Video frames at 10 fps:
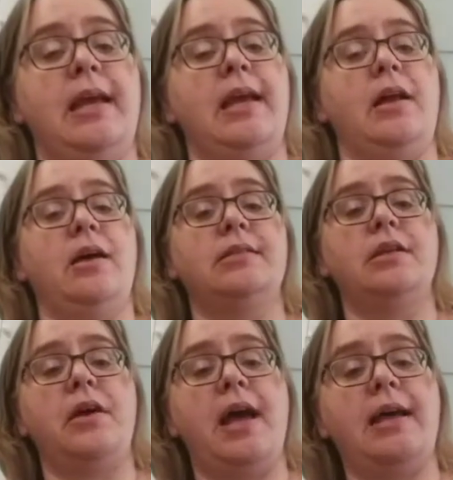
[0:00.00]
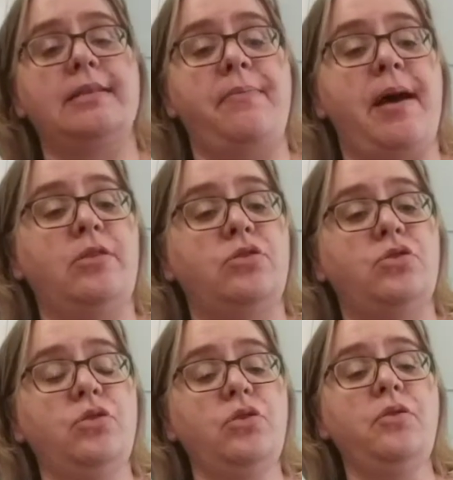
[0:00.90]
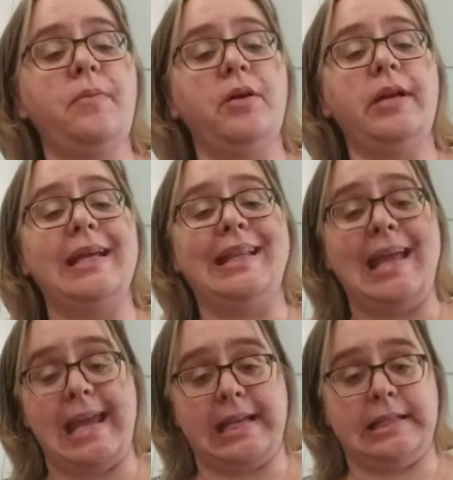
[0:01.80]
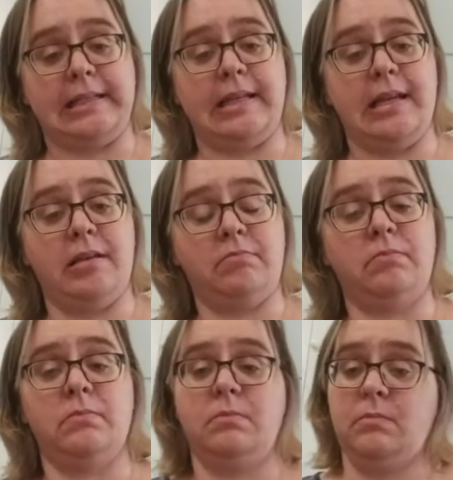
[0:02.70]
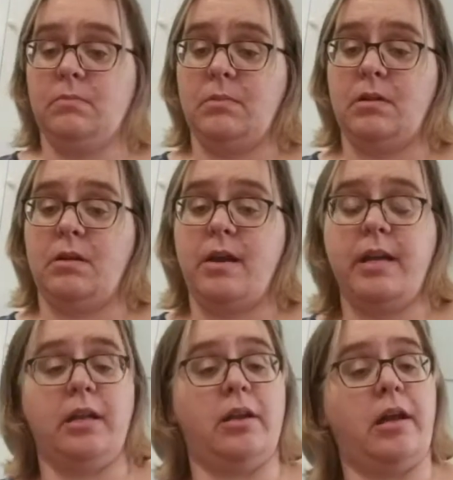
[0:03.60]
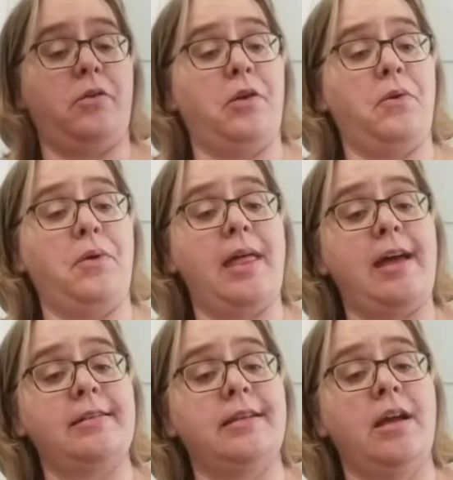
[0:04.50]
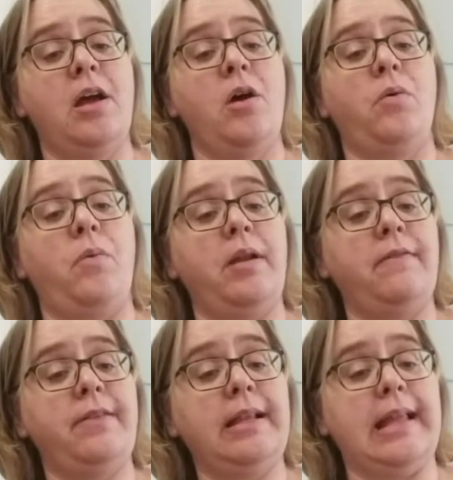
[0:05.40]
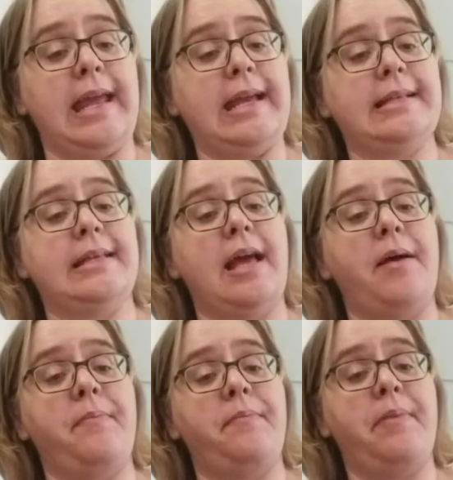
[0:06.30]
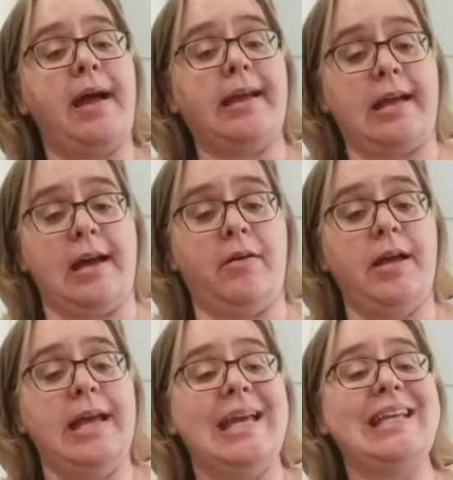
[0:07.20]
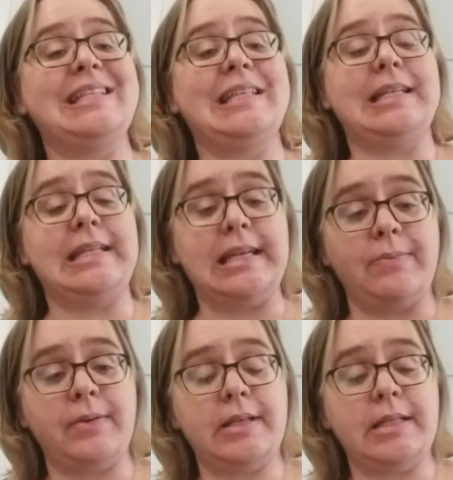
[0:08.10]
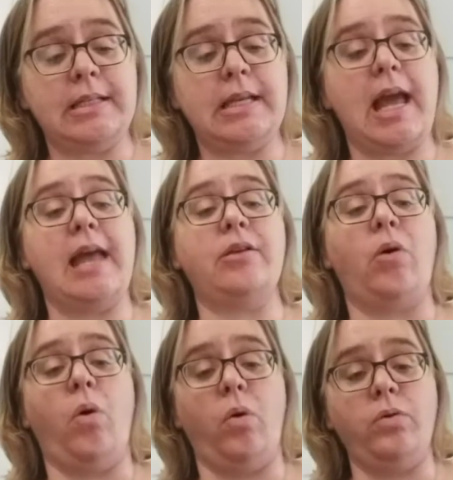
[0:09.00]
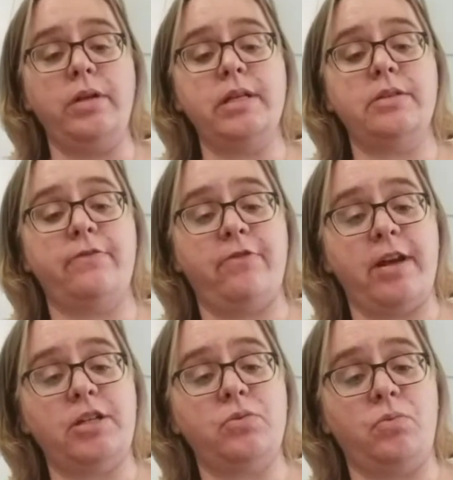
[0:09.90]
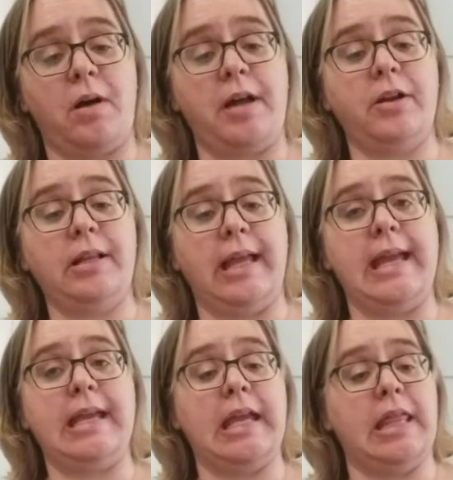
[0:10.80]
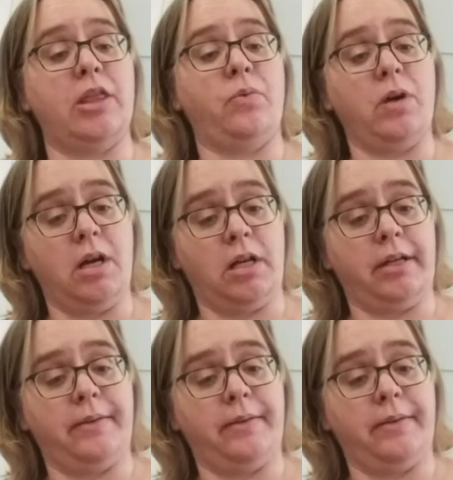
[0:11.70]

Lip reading: It also has about 2 million lakes. I did not know that. One of the lakes, Baikal, is the deepest and oldest freshwater lake in the world.